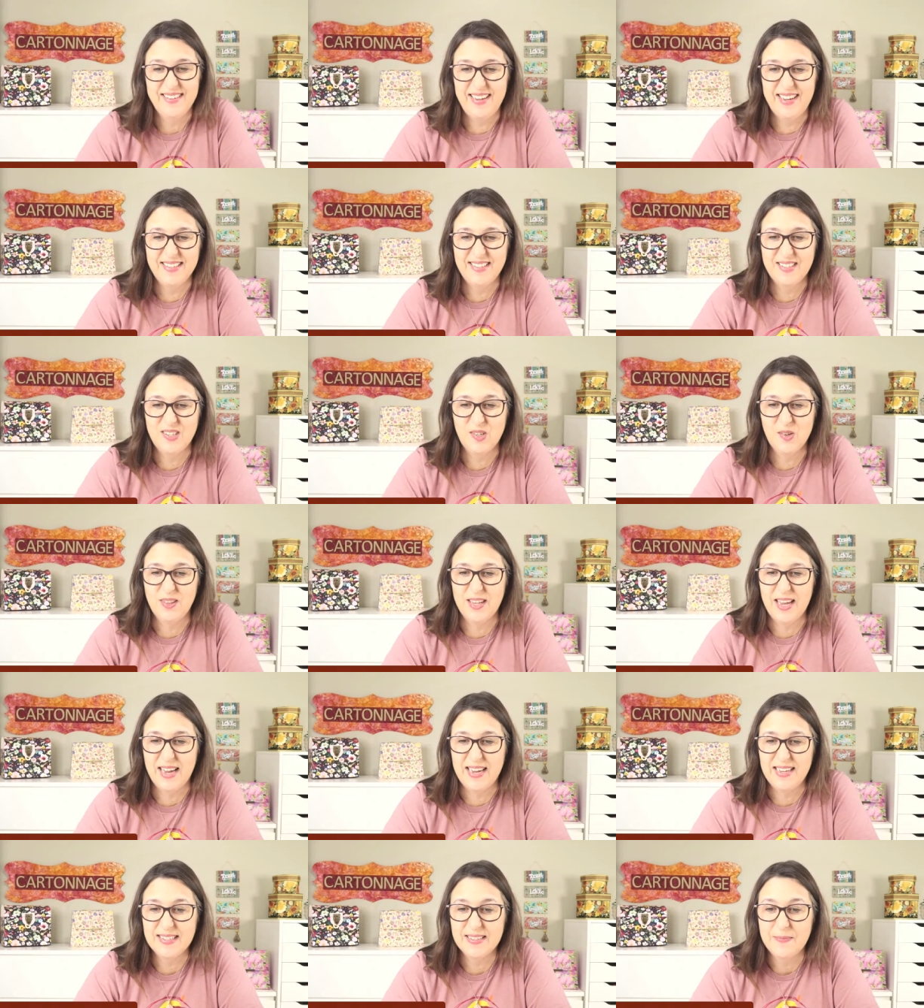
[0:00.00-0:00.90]
It's so
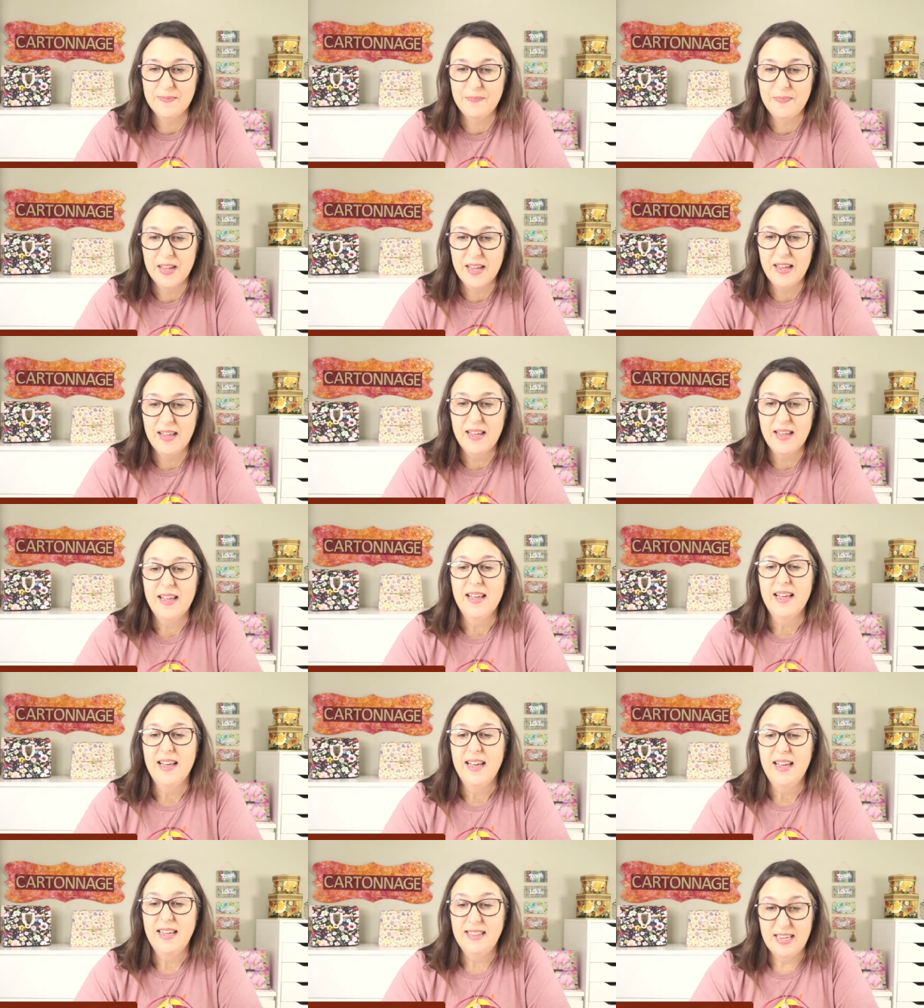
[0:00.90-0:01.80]
nice
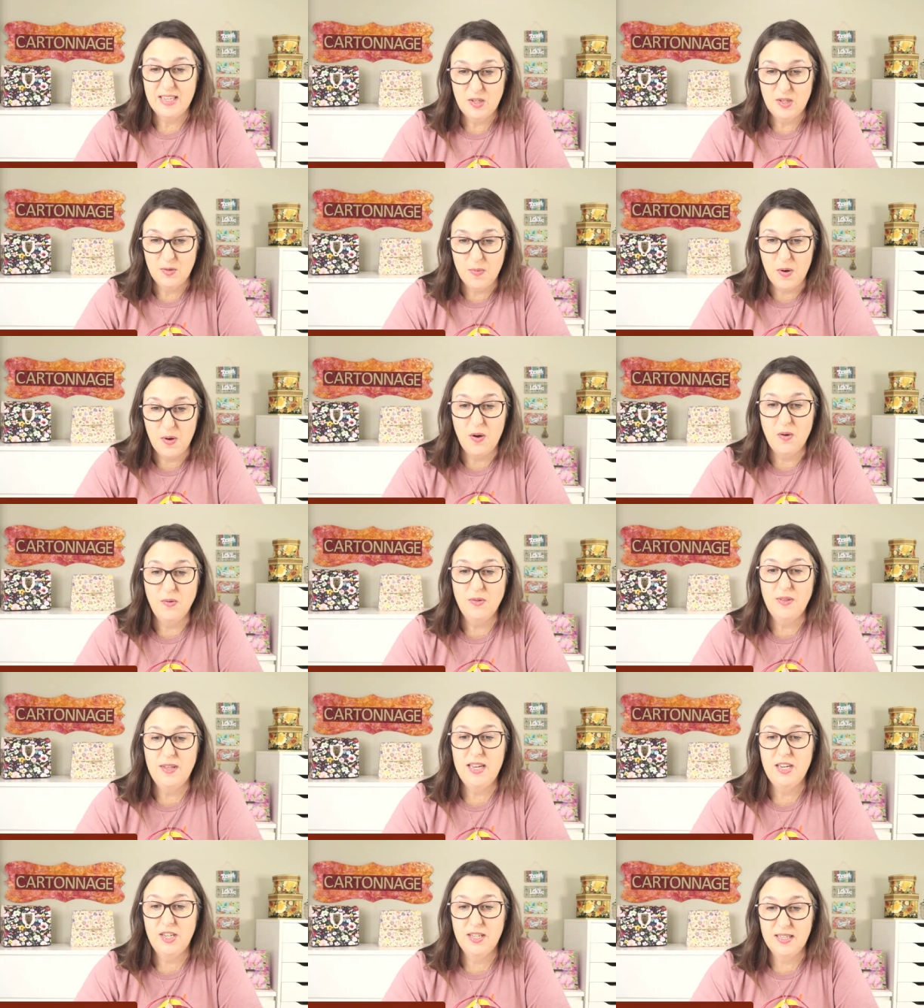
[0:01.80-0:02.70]
in the small
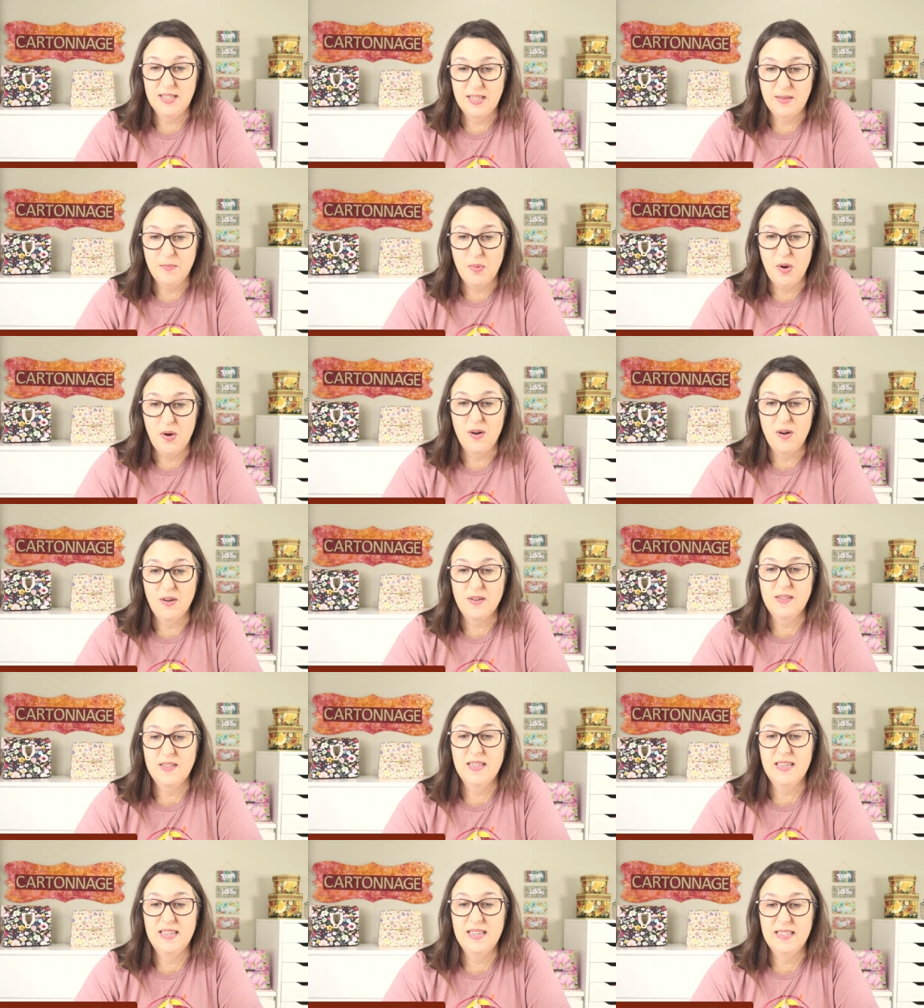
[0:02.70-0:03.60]
dishes and
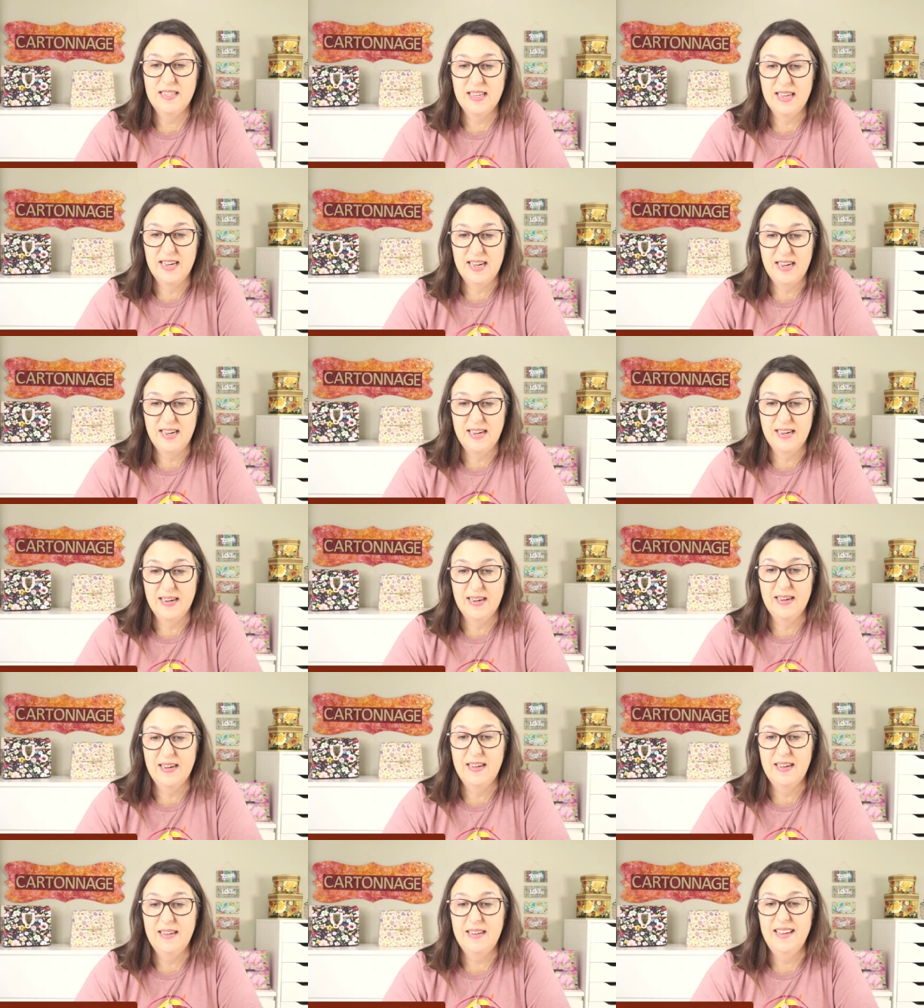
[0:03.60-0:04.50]
boxes. Uh
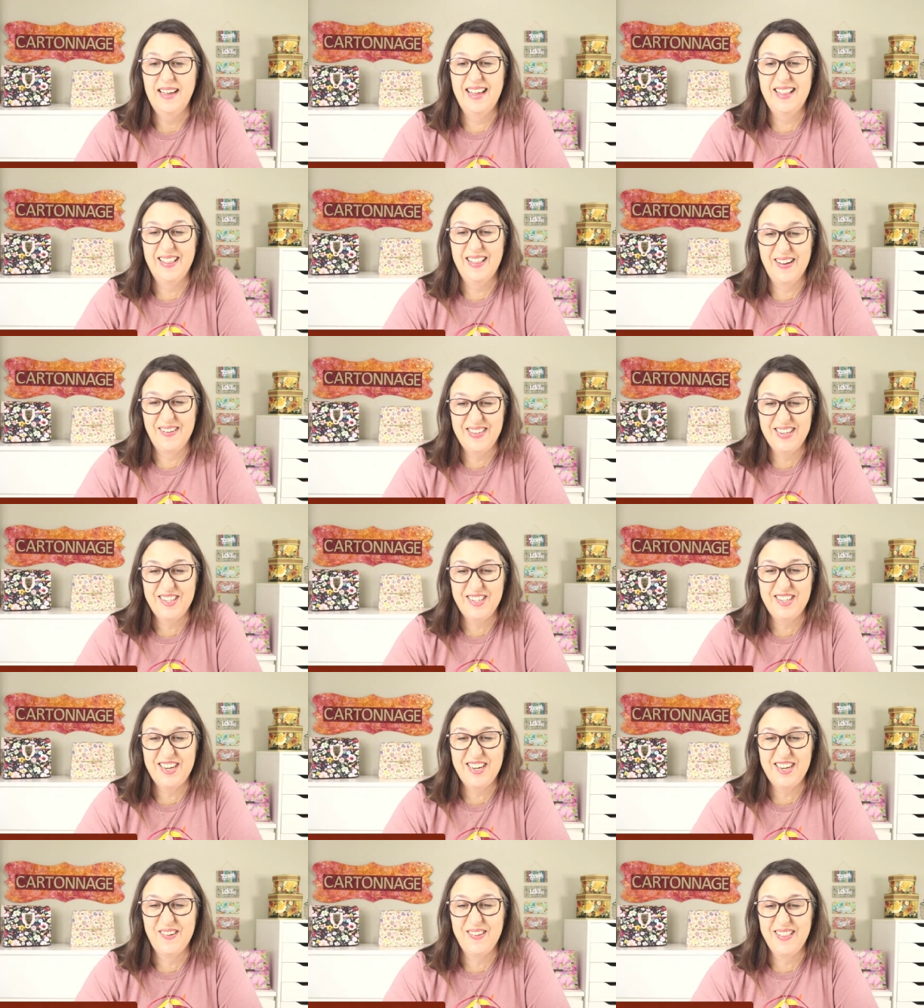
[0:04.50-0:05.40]
huh. I love the
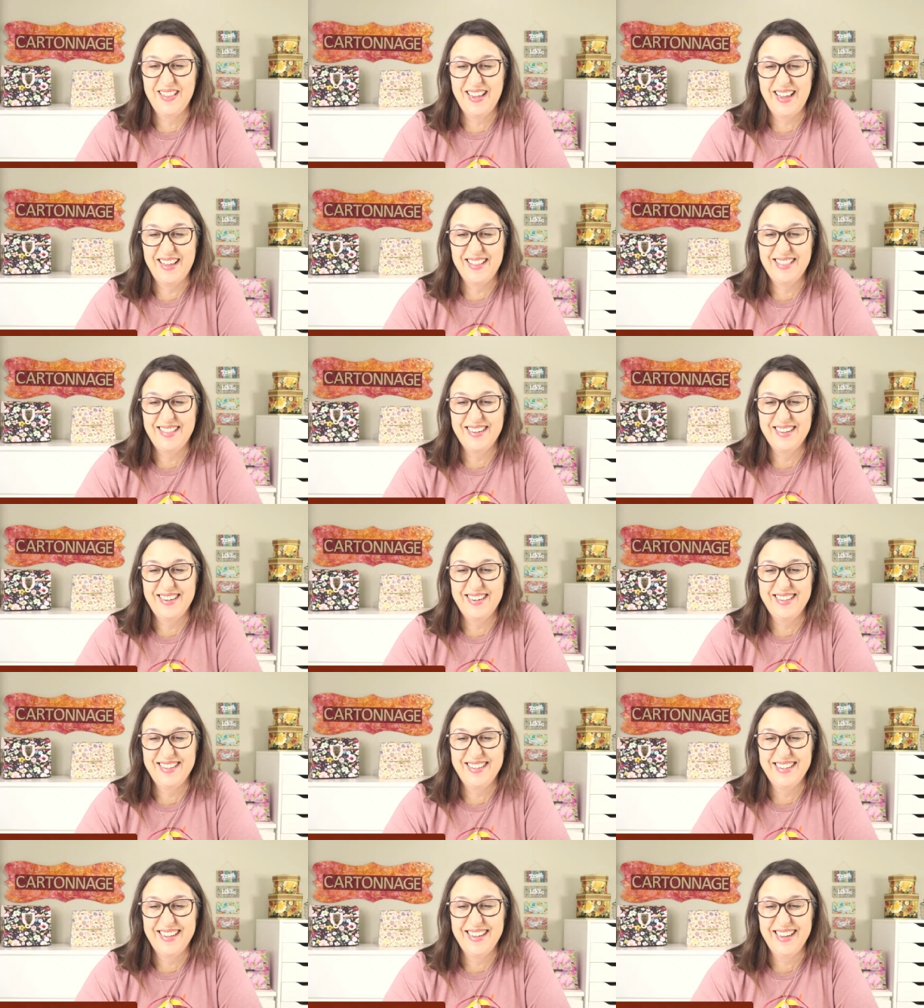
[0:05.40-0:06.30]
jack o'
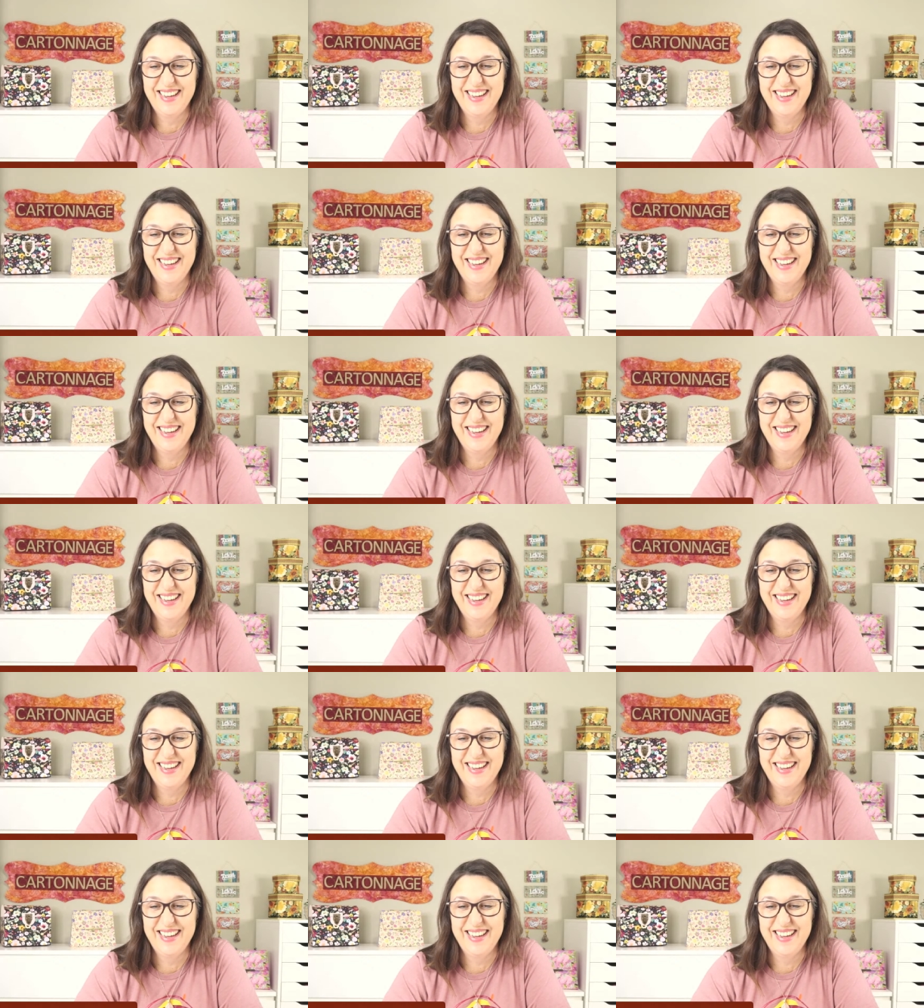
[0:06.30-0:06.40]
lantern.